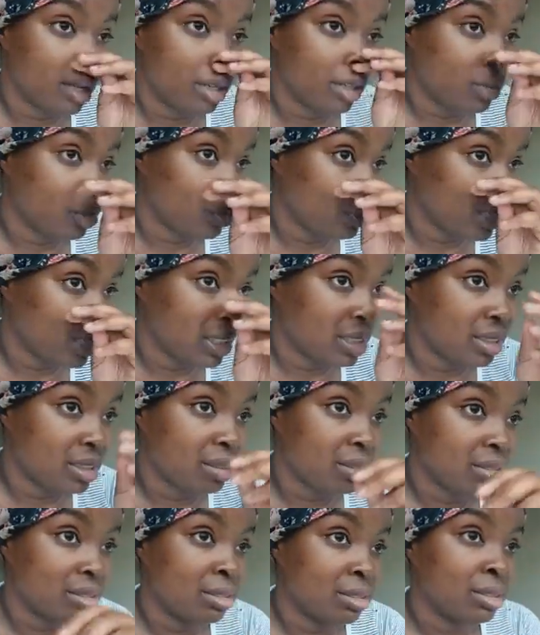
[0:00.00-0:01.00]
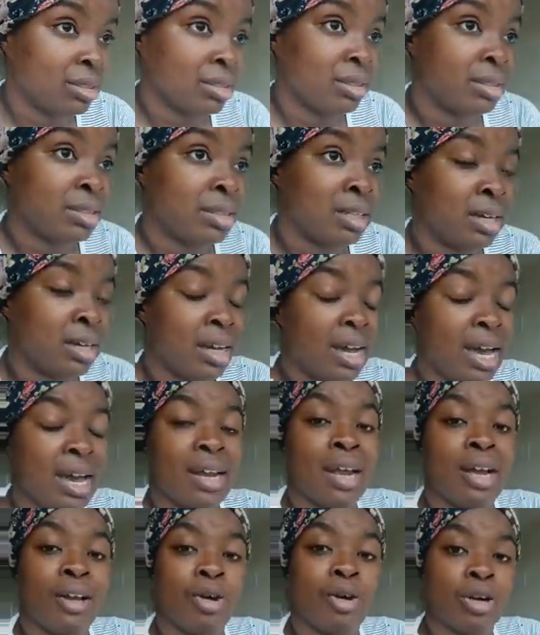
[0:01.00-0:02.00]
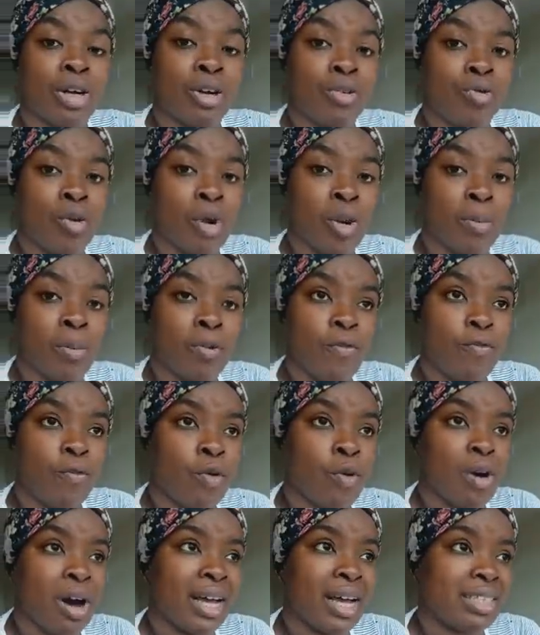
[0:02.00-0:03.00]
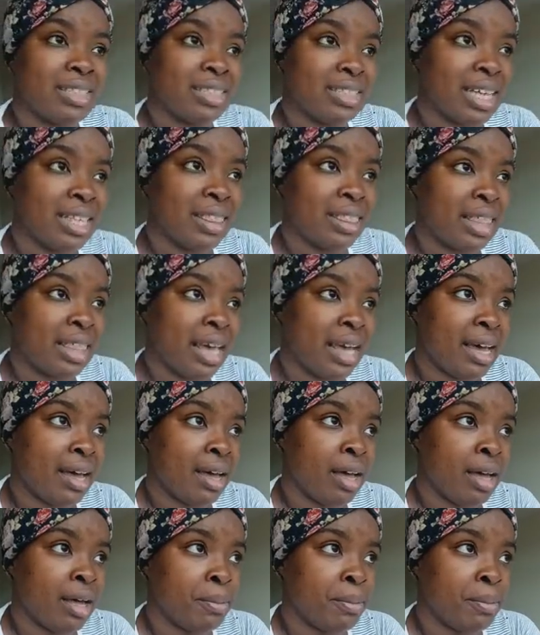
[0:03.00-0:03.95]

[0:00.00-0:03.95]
countries, and I got it wrong before. I said that